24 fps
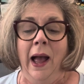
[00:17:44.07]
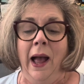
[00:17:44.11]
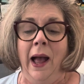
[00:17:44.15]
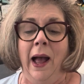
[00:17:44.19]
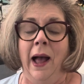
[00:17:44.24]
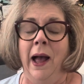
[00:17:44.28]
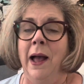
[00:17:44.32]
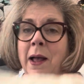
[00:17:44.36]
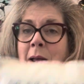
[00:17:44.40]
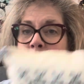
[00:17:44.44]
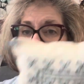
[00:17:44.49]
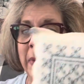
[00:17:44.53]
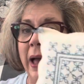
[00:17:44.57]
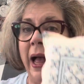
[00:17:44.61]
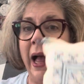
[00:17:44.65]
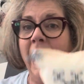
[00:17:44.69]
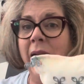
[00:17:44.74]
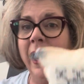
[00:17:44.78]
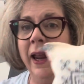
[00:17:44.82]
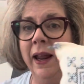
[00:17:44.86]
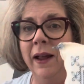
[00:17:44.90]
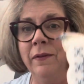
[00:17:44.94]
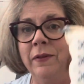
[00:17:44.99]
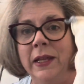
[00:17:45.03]
I
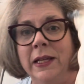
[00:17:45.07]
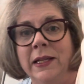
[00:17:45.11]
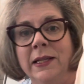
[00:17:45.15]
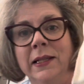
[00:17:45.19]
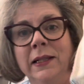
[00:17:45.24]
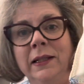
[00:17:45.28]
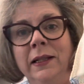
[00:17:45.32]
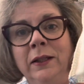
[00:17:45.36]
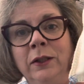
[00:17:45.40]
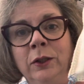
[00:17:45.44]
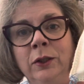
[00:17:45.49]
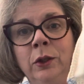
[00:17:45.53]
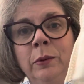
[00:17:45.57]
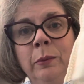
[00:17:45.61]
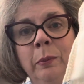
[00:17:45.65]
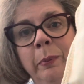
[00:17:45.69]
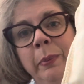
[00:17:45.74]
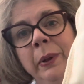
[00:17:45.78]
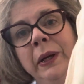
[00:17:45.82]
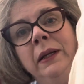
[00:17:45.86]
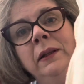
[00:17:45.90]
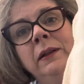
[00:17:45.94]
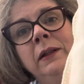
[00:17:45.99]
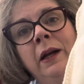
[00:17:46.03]
have this little
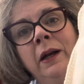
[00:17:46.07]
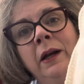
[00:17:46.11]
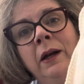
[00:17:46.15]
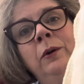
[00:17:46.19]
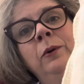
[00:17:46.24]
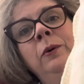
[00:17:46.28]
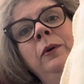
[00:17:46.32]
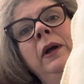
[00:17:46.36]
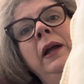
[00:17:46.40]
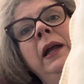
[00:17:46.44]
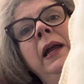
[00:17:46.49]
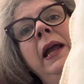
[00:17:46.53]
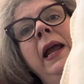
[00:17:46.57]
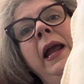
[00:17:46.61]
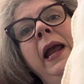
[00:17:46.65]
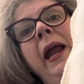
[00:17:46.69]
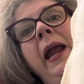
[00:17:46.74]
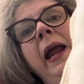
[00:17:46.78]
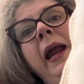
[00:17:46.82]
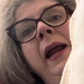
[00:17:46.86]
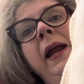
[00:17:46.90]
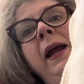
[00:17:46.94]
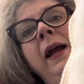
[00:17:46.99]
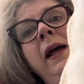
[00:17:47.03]
pillow,
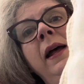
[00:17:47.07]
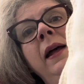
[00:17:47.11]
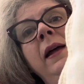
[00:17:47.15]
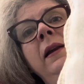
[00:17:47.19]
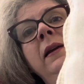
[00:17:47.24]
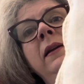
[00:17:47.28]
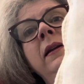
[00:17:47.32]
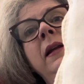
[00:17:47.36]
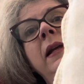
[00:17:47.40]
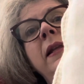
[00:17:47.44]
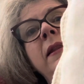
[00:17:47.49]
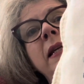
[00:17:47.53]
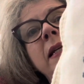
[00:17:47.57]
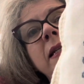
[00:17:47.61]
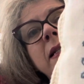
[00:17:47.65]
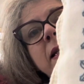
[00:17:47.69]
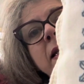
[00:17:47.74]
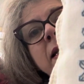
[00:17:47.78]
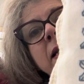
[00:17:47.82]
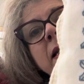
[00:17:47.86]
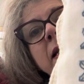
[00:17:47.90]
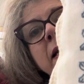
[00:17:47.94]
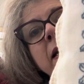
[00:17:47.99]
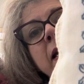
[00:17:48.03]
and this is an